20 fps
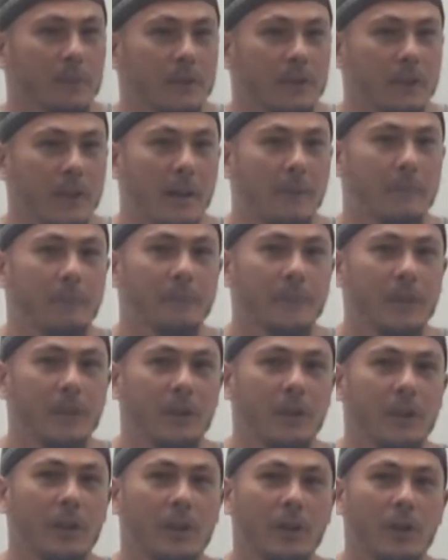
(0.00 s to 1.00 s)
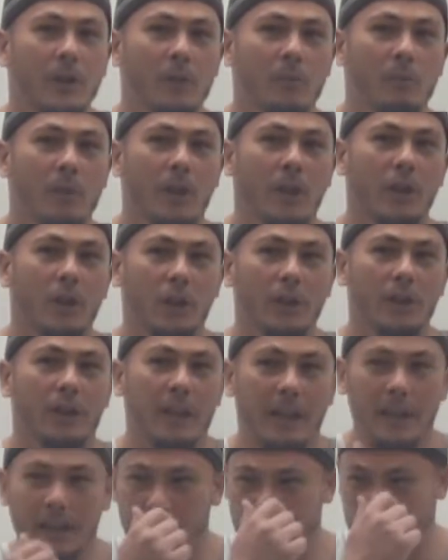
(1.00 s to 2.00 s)
But when I got
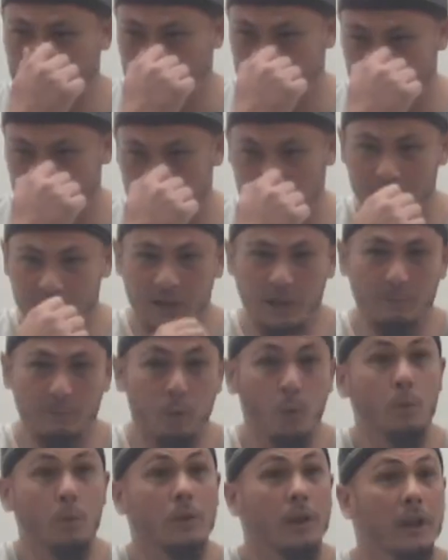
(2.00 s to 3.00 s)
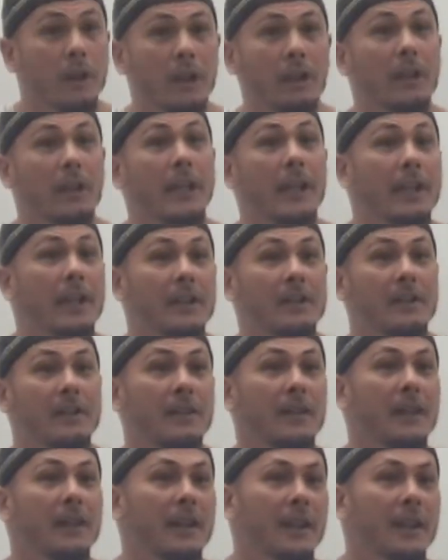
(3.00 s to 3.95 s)
there, she actually pulled the leads